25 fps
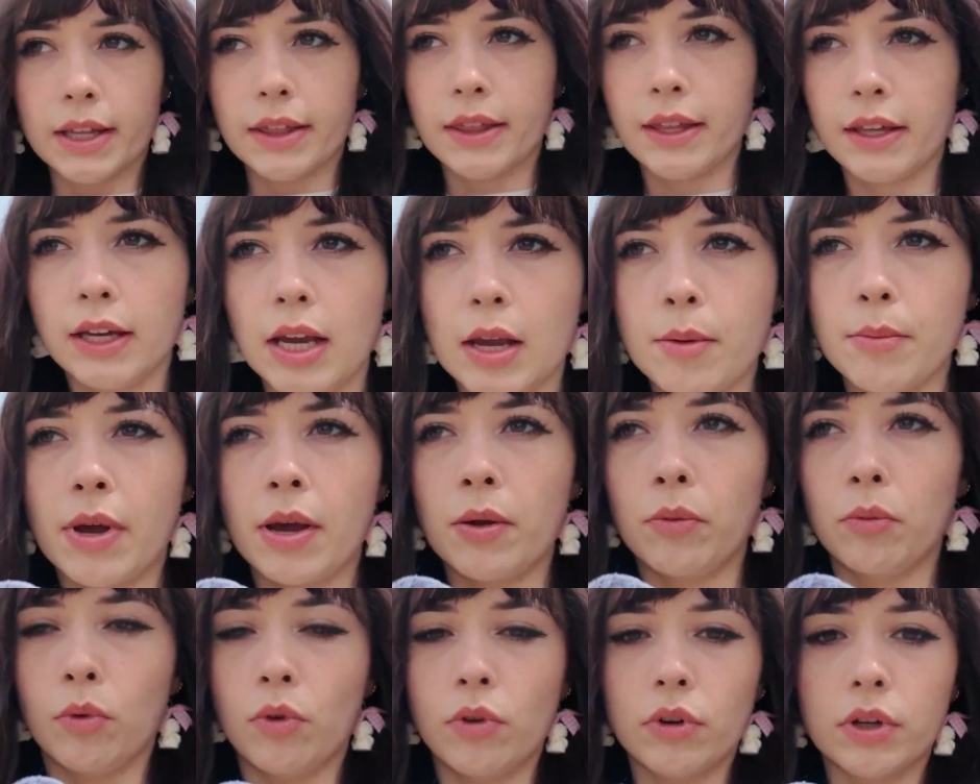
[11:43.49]
I think I
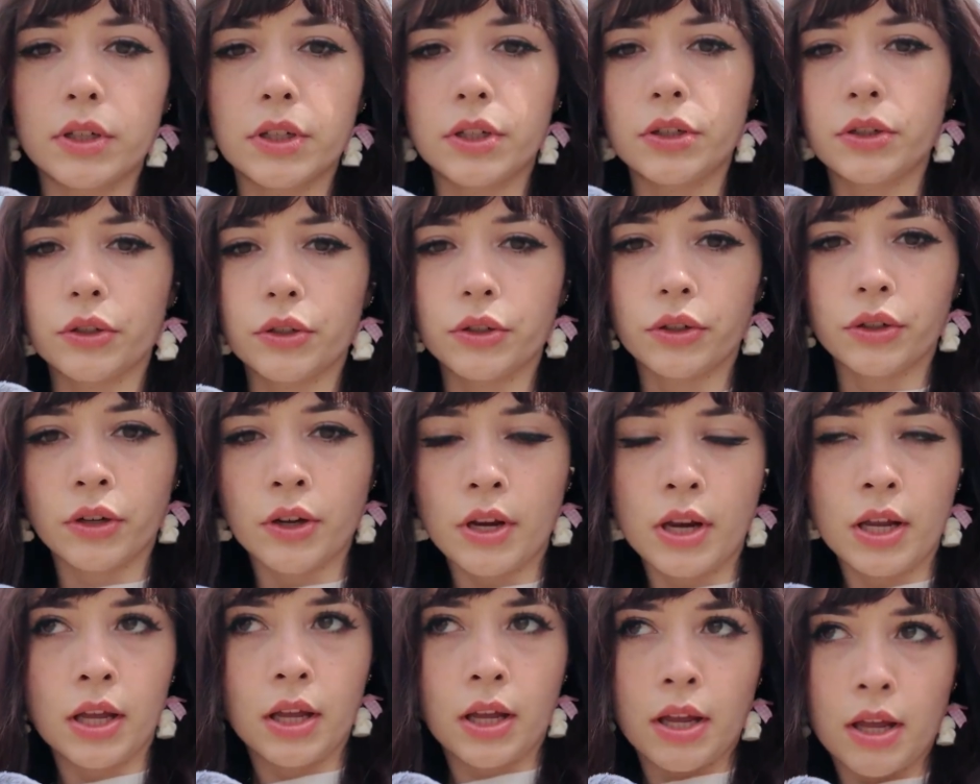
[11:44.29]
might walk to
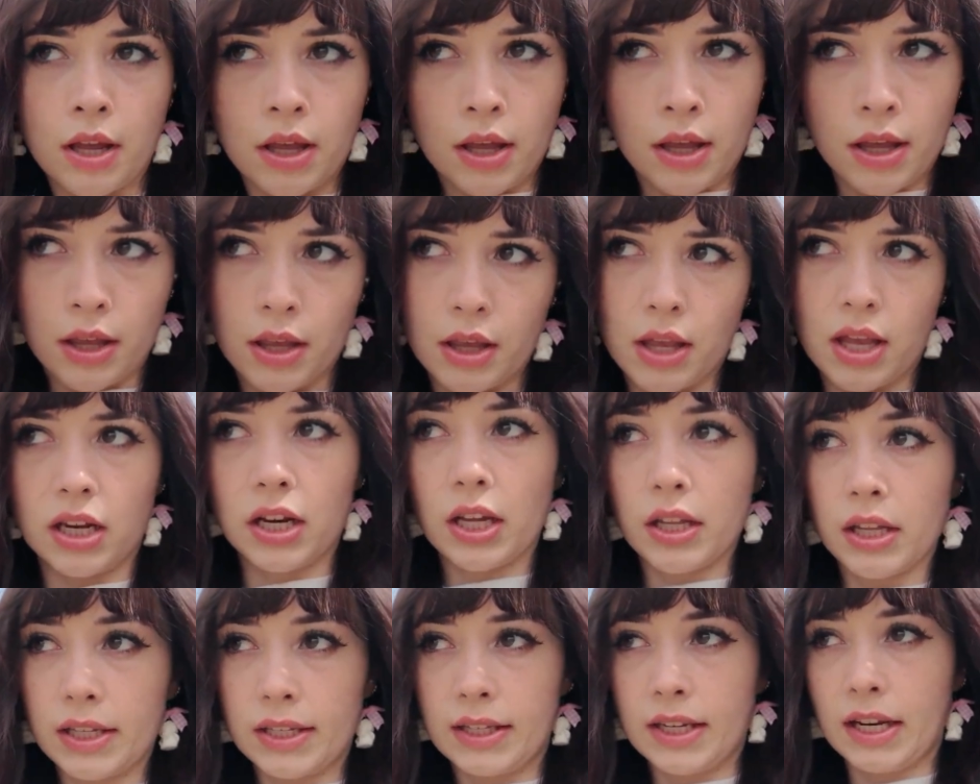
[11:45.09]

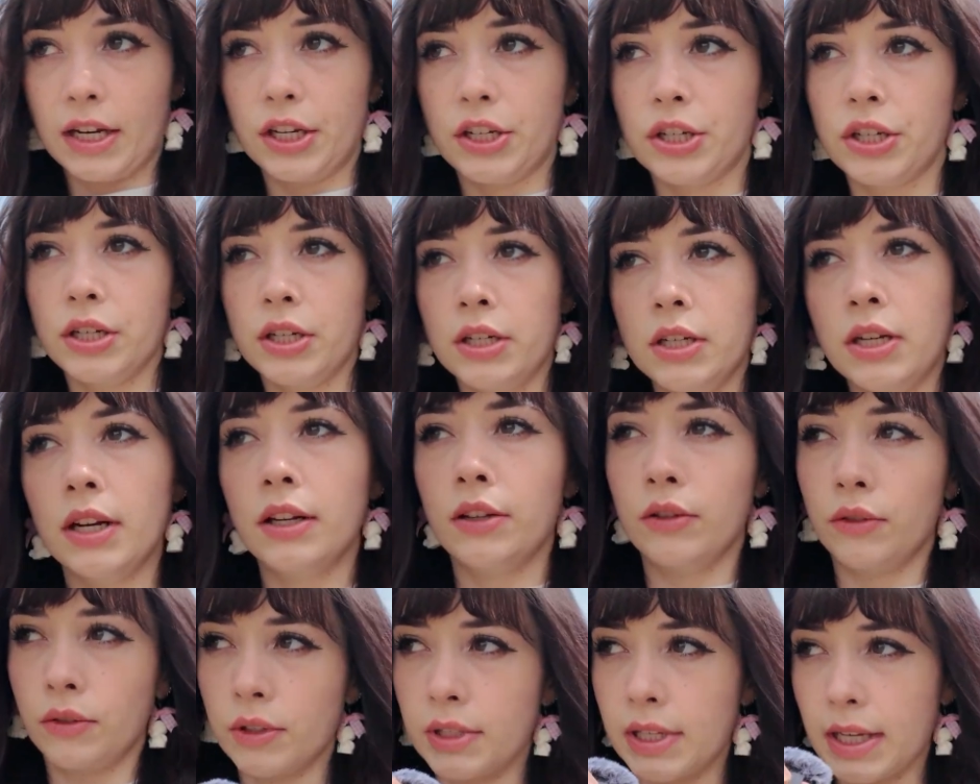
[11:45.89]
another station,
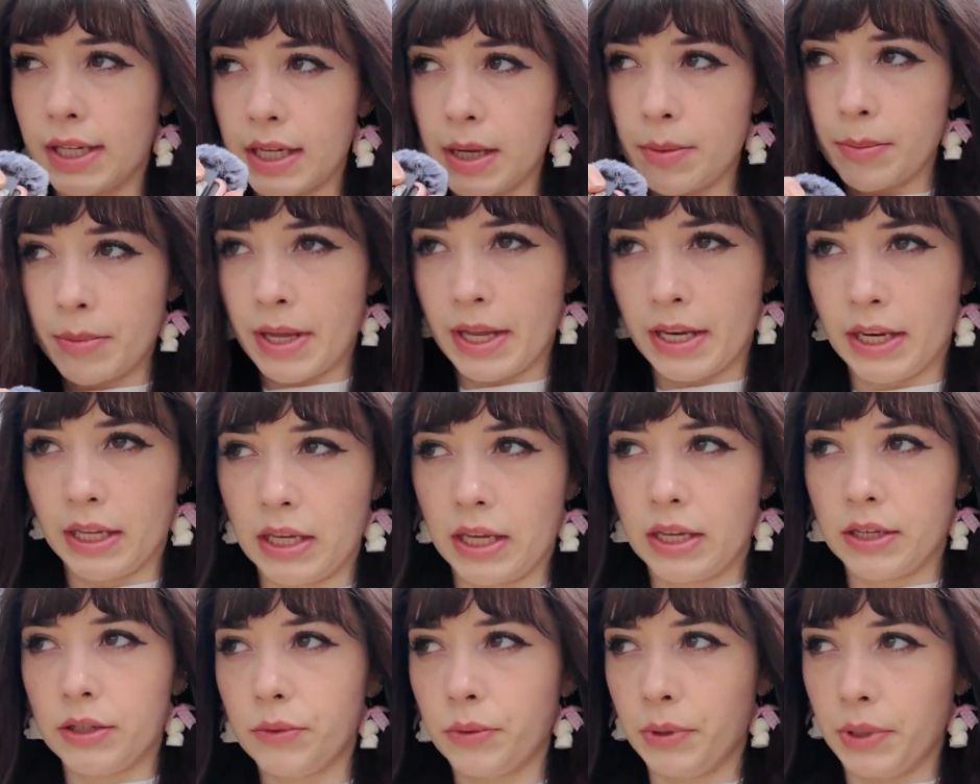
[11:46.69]
and it looks like I'm heading
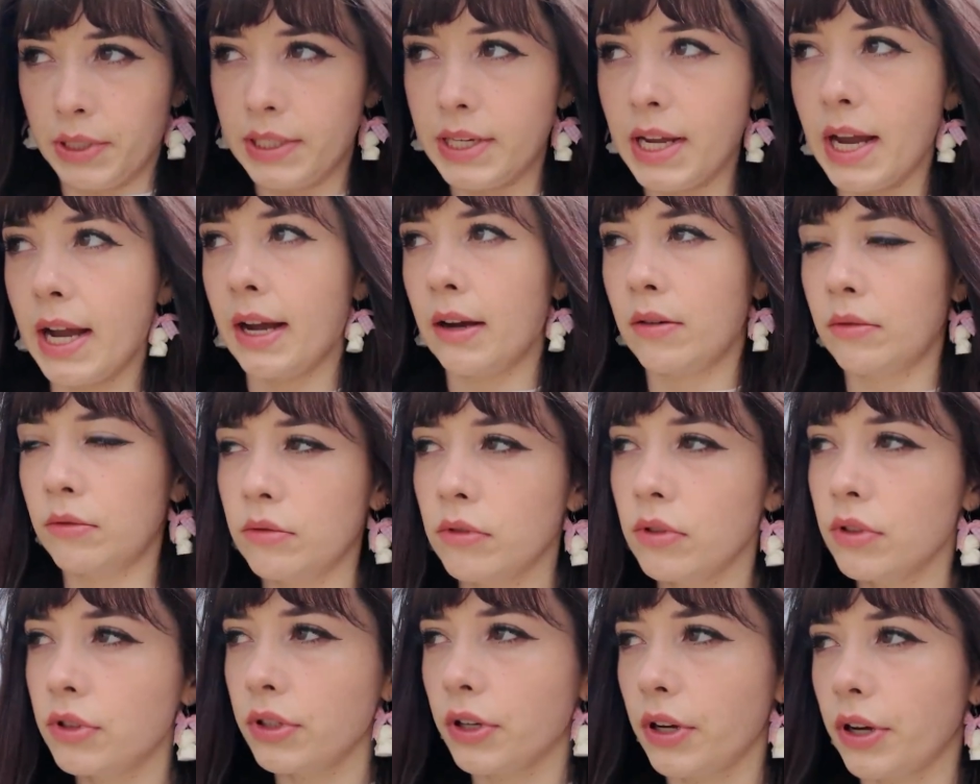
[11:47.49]
into a
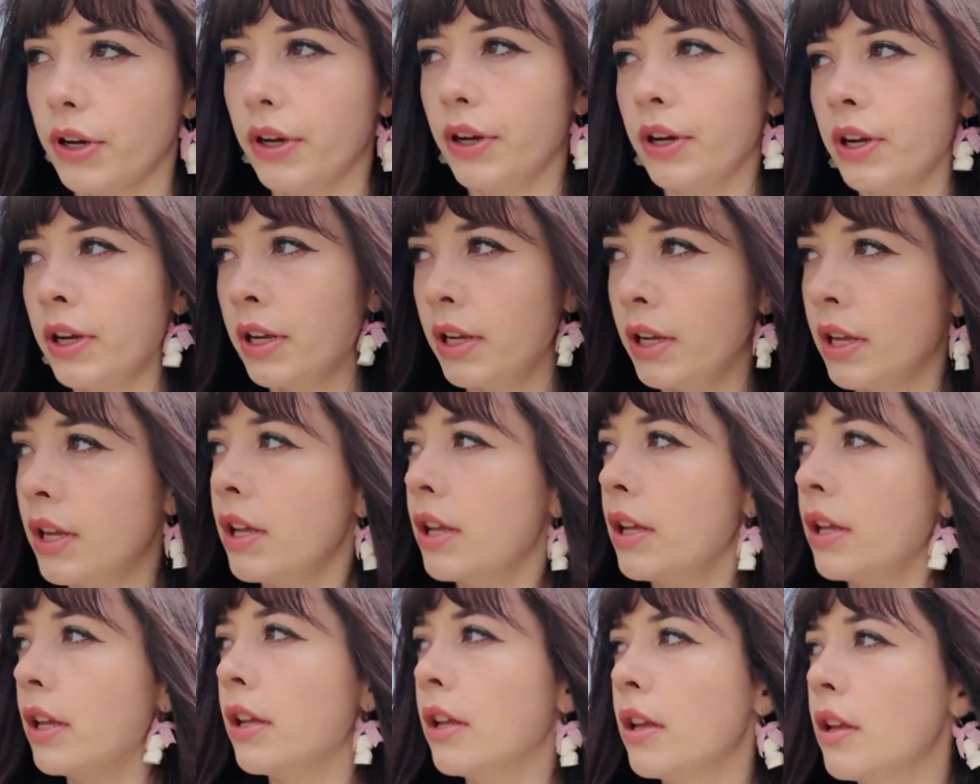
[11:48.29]
town, so
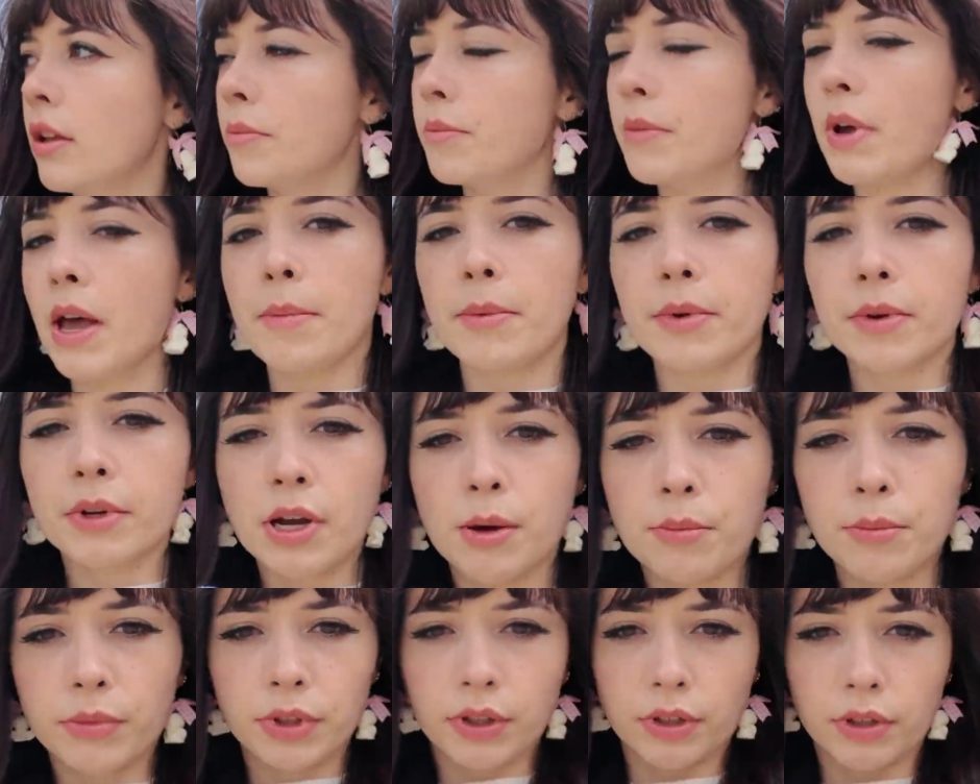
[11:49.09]
might
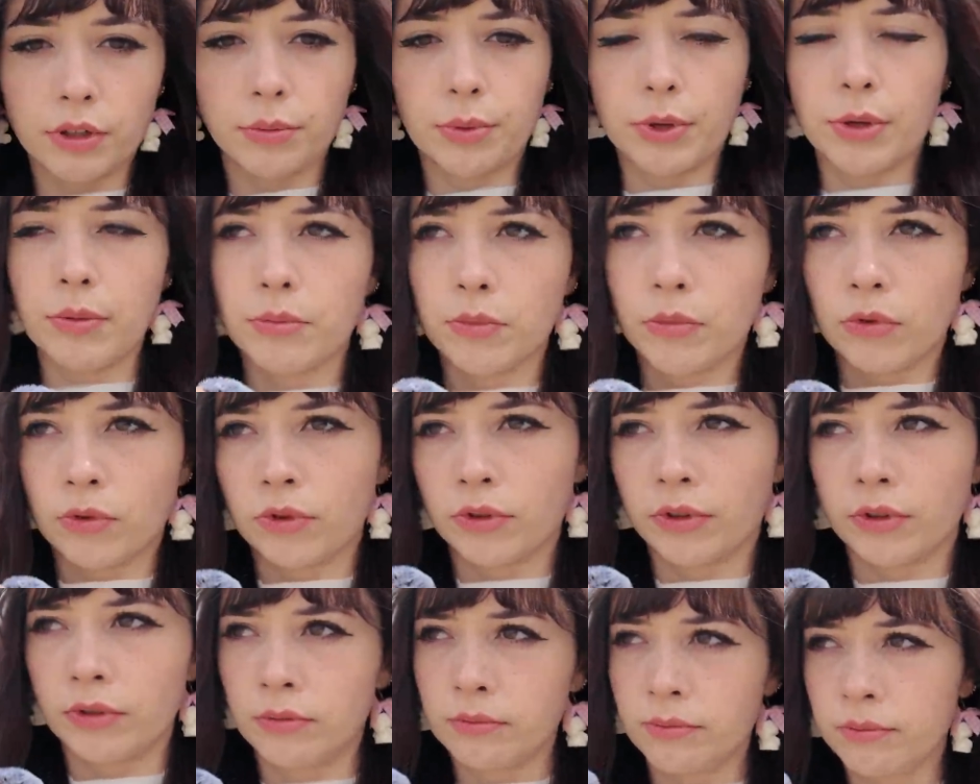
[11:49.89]
become a little bit
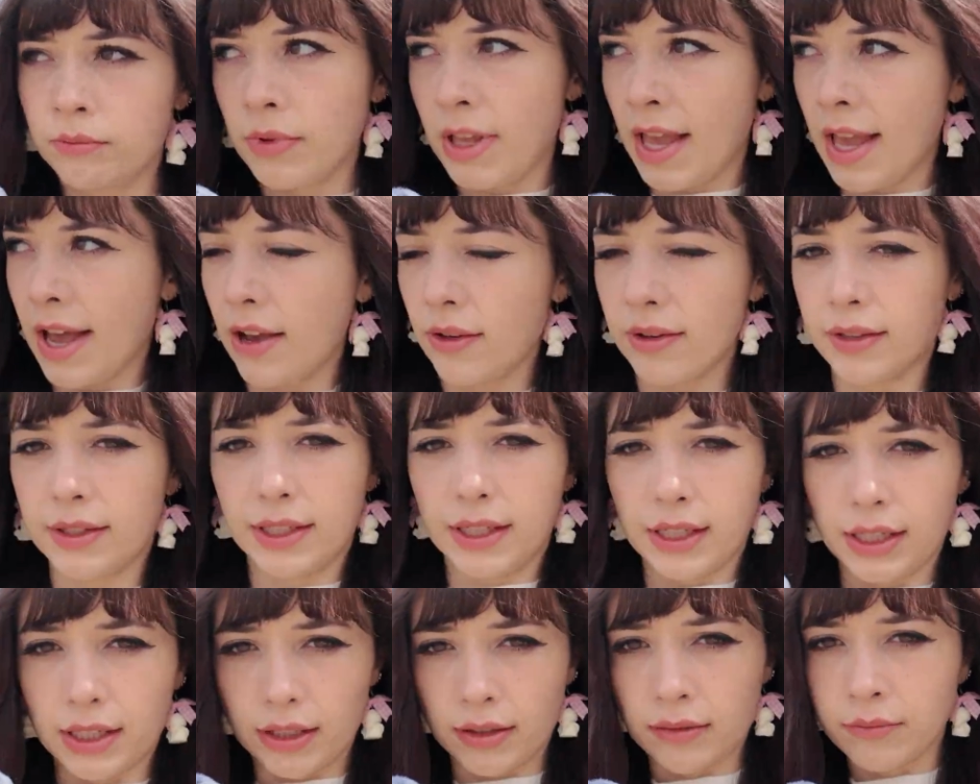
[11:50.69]
more
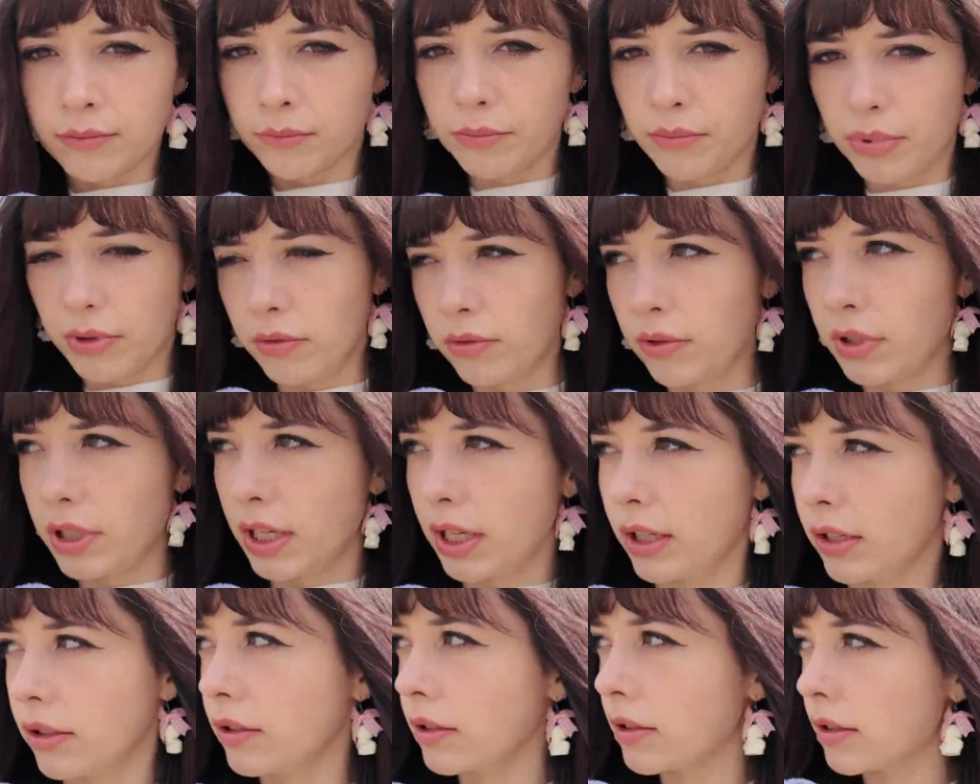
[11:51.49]
housey,
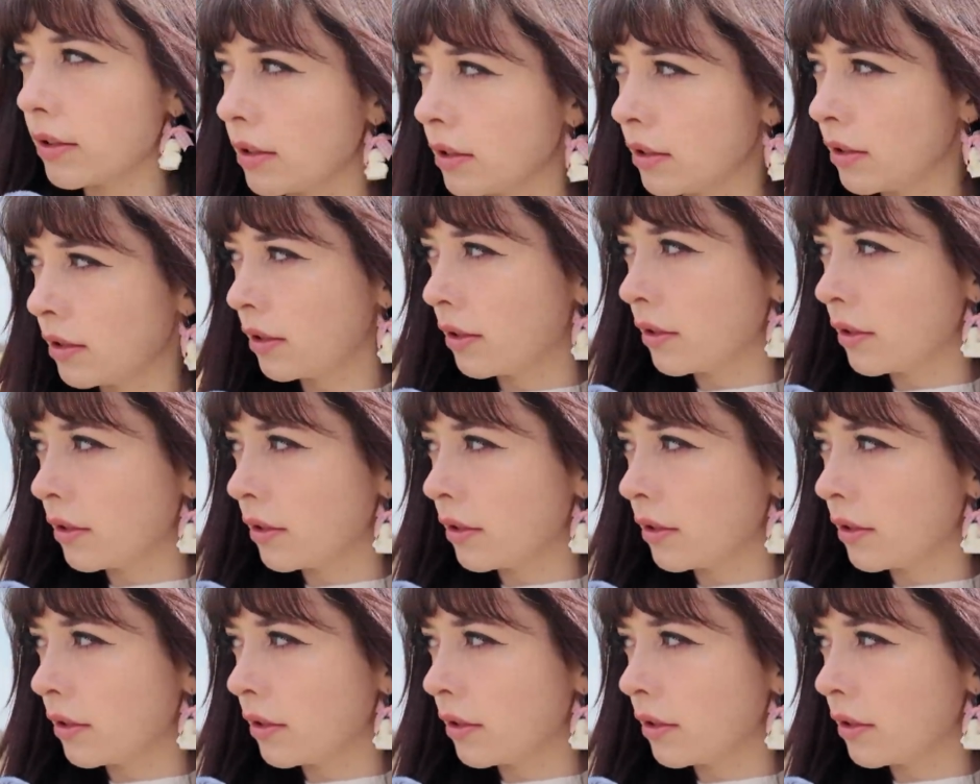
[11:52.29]
buildings.